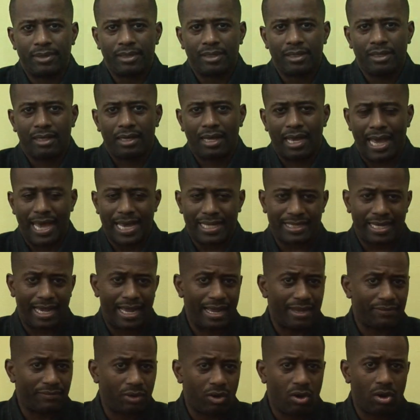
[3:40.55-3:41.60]
as I
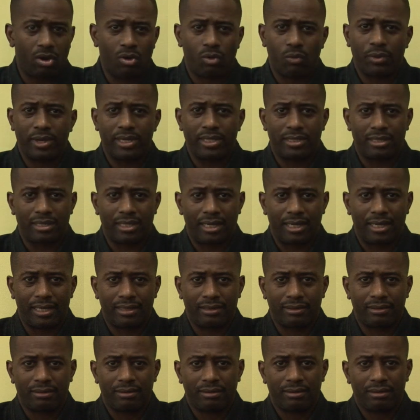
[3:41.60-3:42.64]
have always done
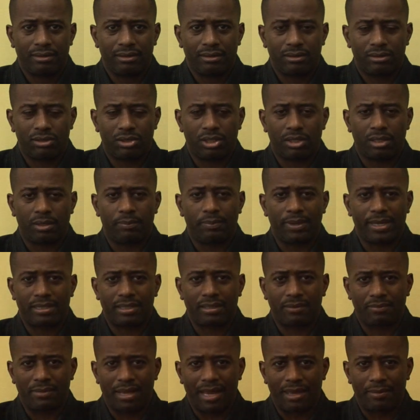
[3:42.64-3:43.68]
to the best of
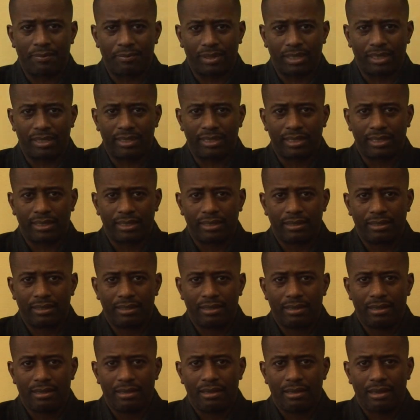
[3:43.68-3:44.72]
my ability.
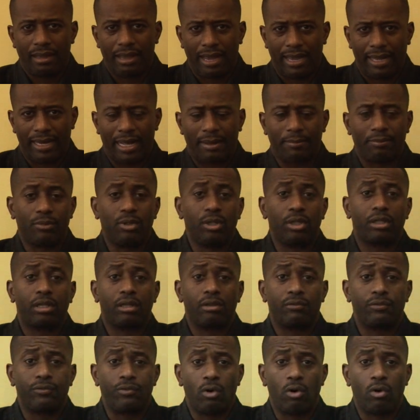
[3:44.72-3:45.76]
And I'm looking
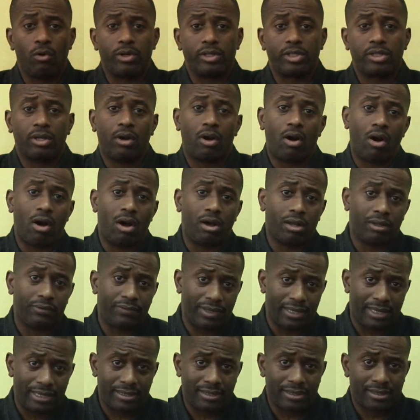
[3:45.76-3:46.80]
forward to all of
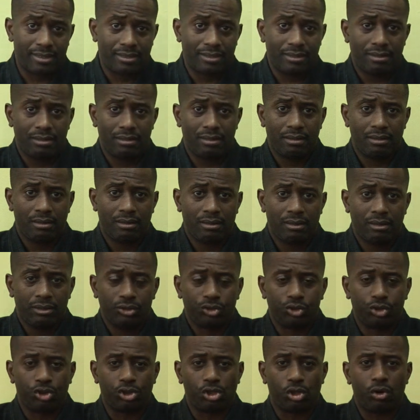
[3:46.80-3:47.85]
us
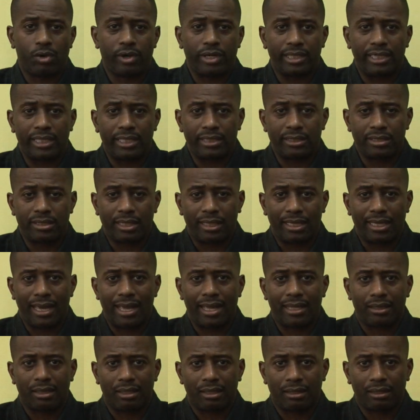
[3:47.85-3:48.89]
joining
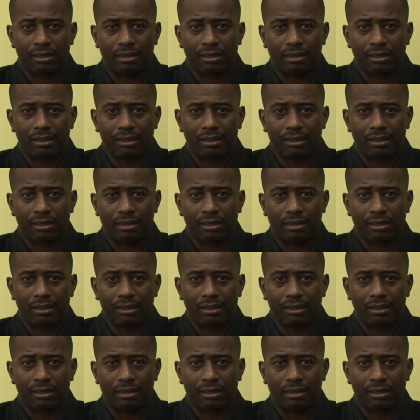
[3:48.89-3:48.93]
together